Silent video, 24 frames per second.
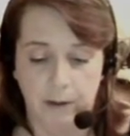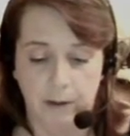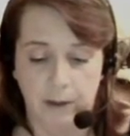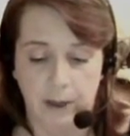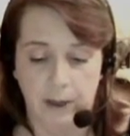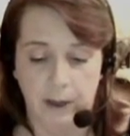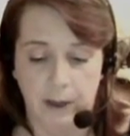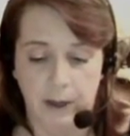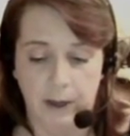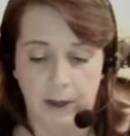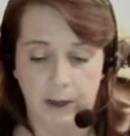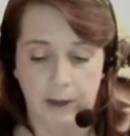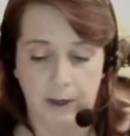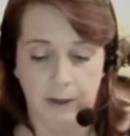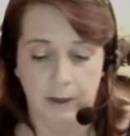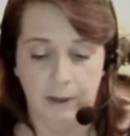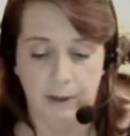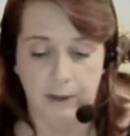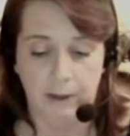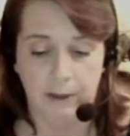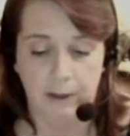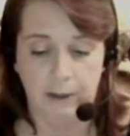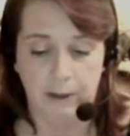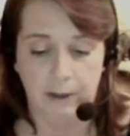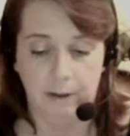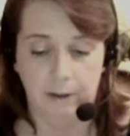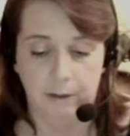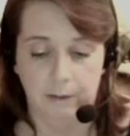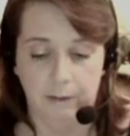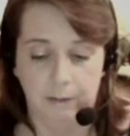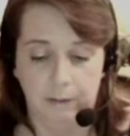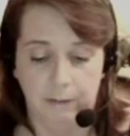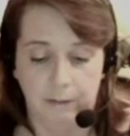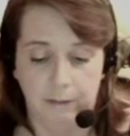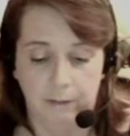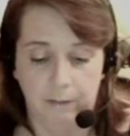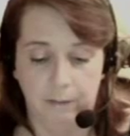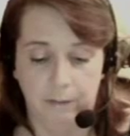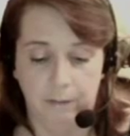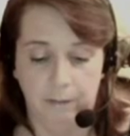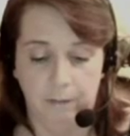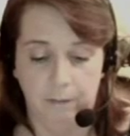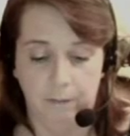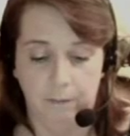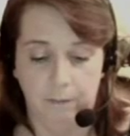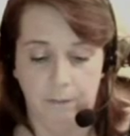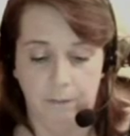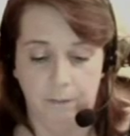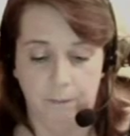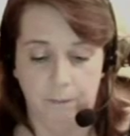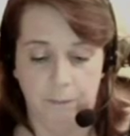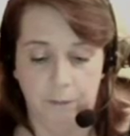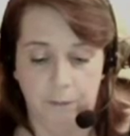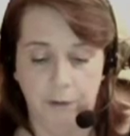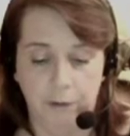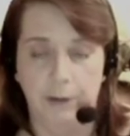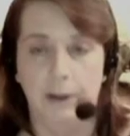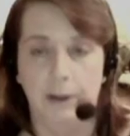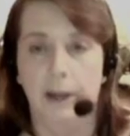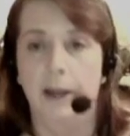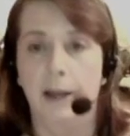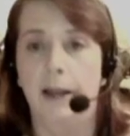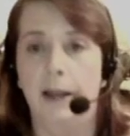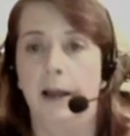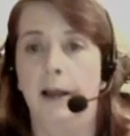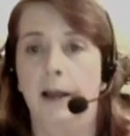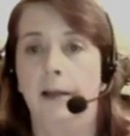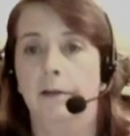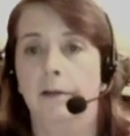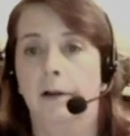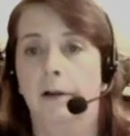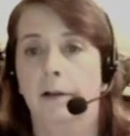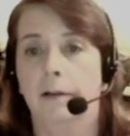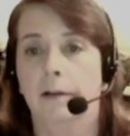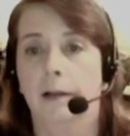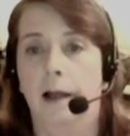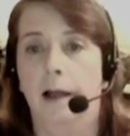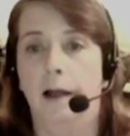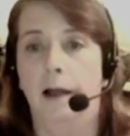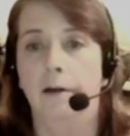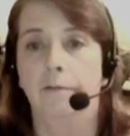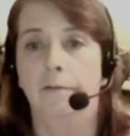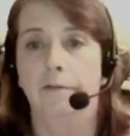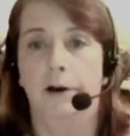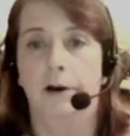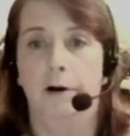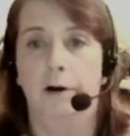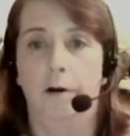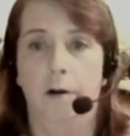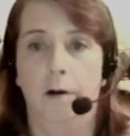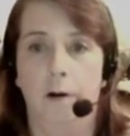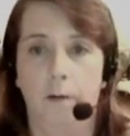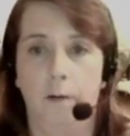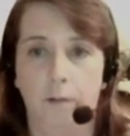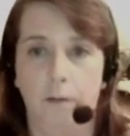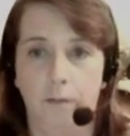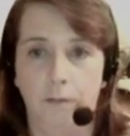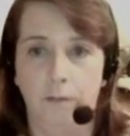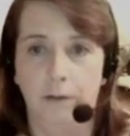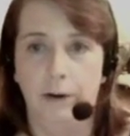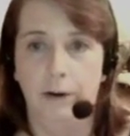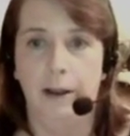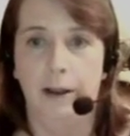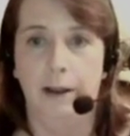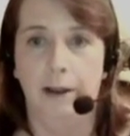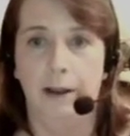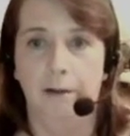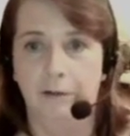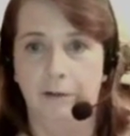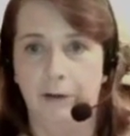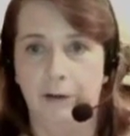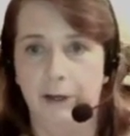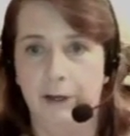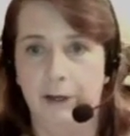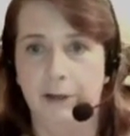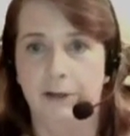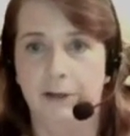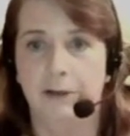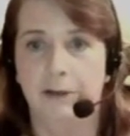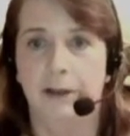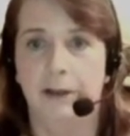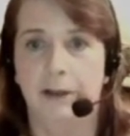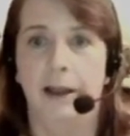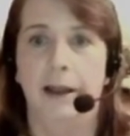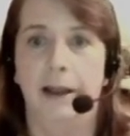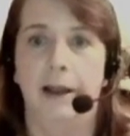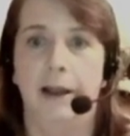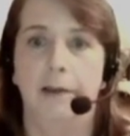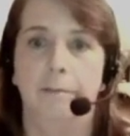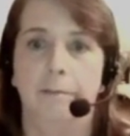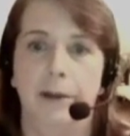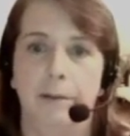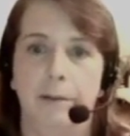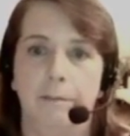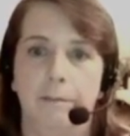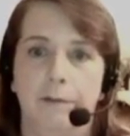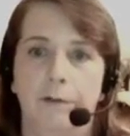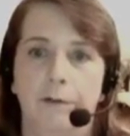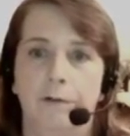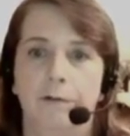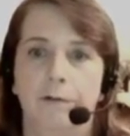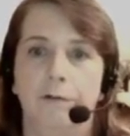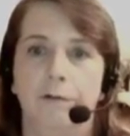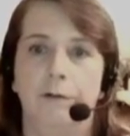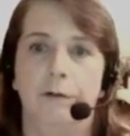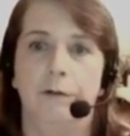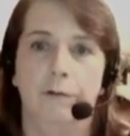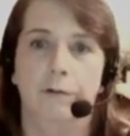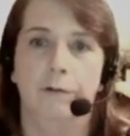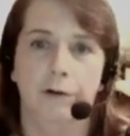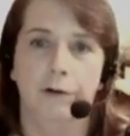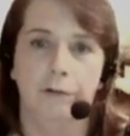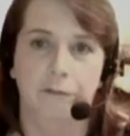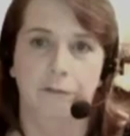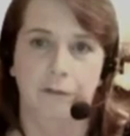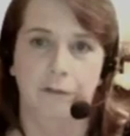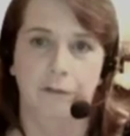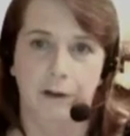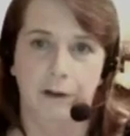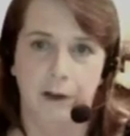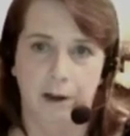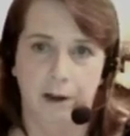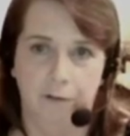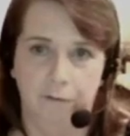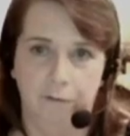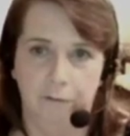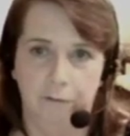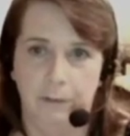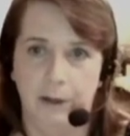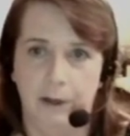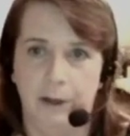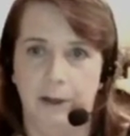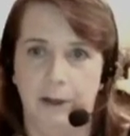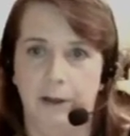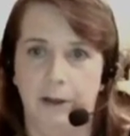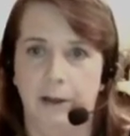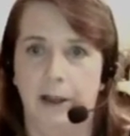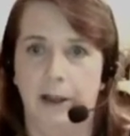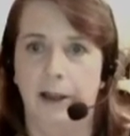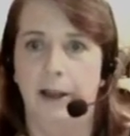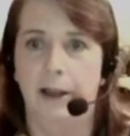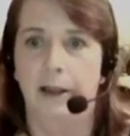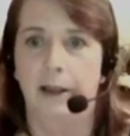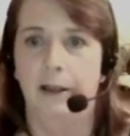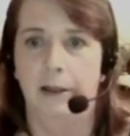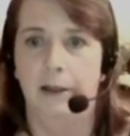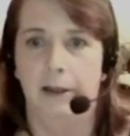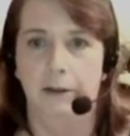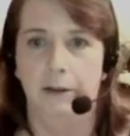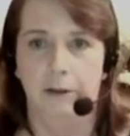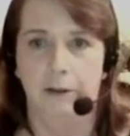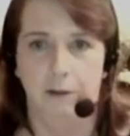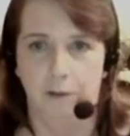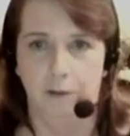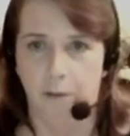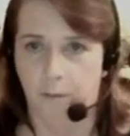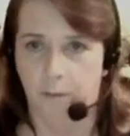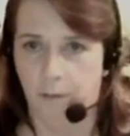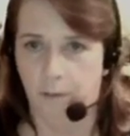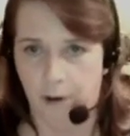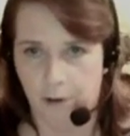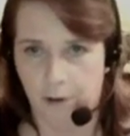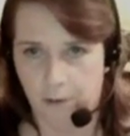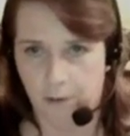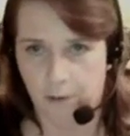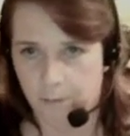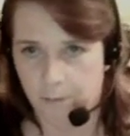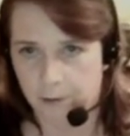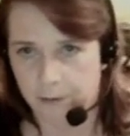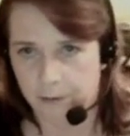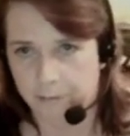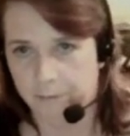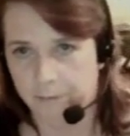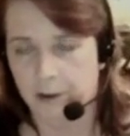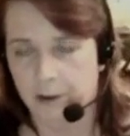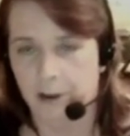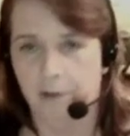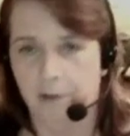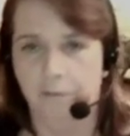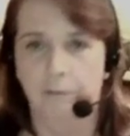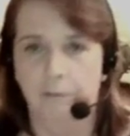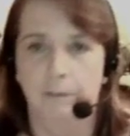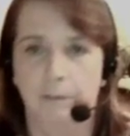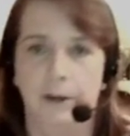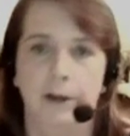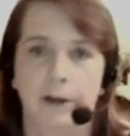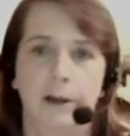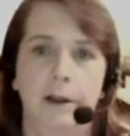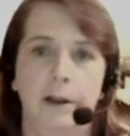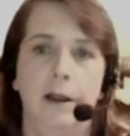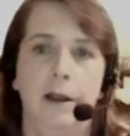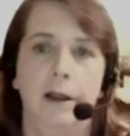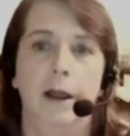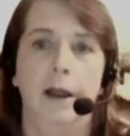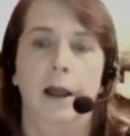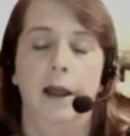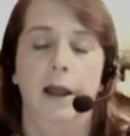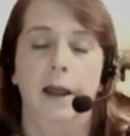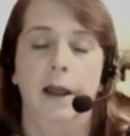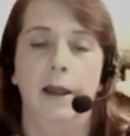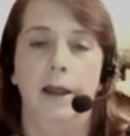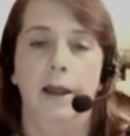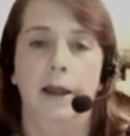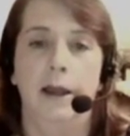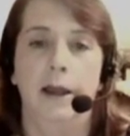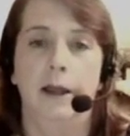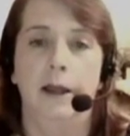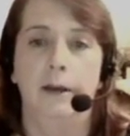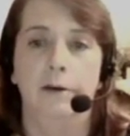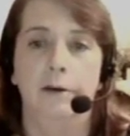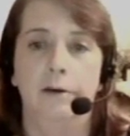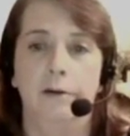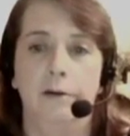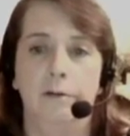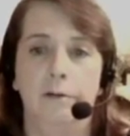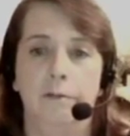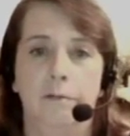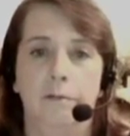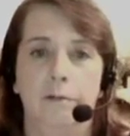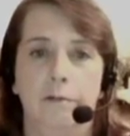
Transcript: And boy, they had a lot of their own evidence. They had people who had worked for the government, that no longer worked for the government, and